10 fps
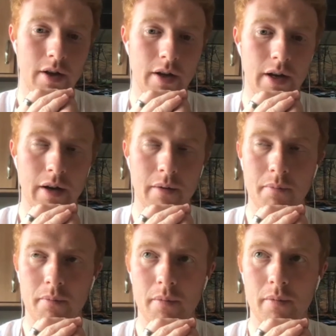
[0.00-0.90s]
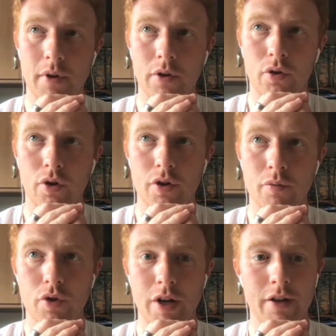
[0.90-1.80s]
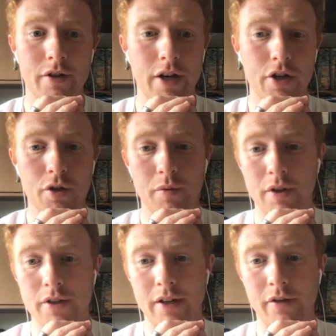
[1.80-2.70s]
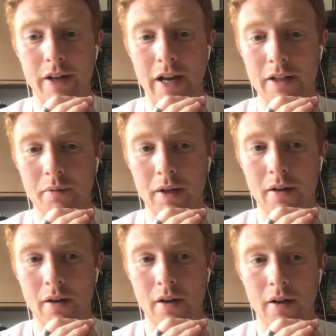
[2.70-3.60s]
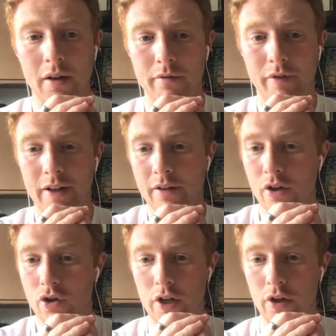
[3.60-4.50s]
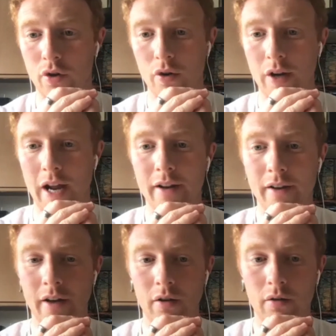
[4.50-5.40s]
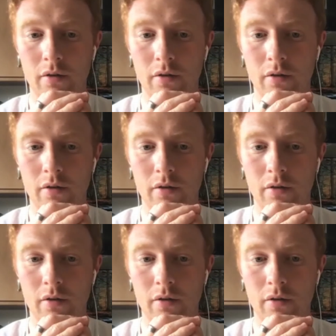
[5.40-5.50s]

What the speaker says: and doing some training sessions with the Sail Academy and finding a Sheikh Kuranai in there.